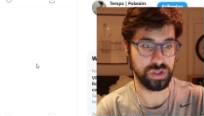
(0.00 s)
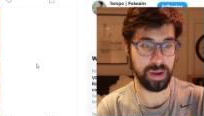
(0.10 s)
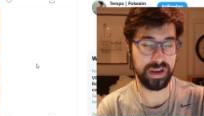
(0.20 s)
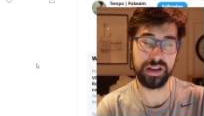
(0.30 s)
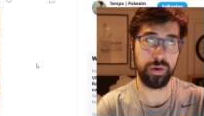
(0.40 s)
I
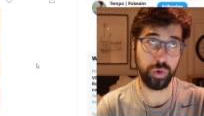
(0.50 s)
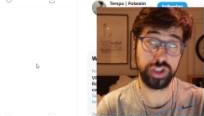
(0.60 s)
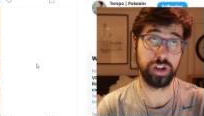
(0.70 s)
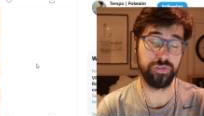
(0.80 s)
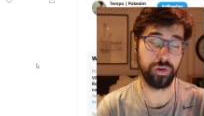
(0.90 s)
mean, it would
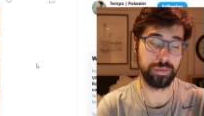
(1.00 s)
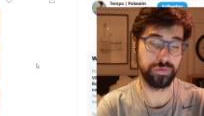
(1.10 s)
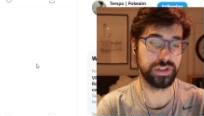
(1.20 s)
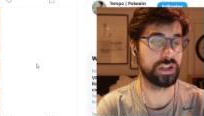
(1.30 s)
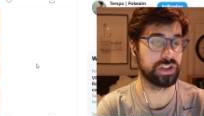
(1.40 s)
still have four move
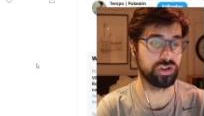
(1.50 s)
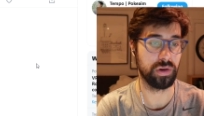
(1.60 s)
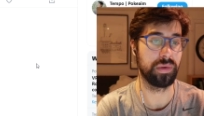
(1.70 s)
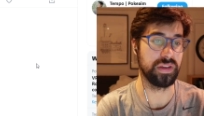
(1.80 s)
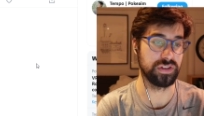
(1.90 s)
slot syndrome,
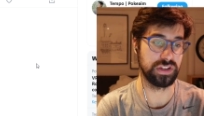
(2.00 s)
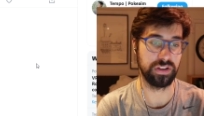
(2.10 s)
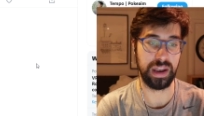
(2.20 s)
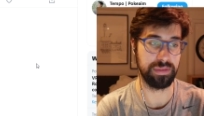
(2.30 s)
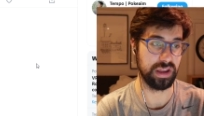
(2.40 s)
but even still,
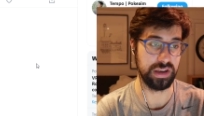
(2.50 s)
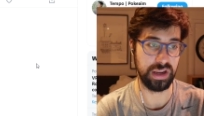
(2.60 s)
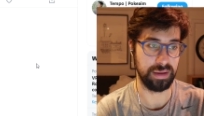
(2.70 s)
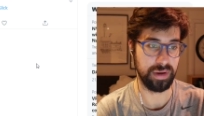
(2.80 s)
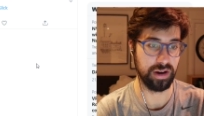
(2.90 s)
that'd be a
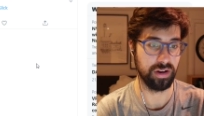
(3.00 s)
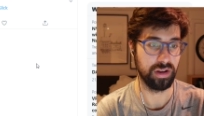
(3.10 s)
nightmare.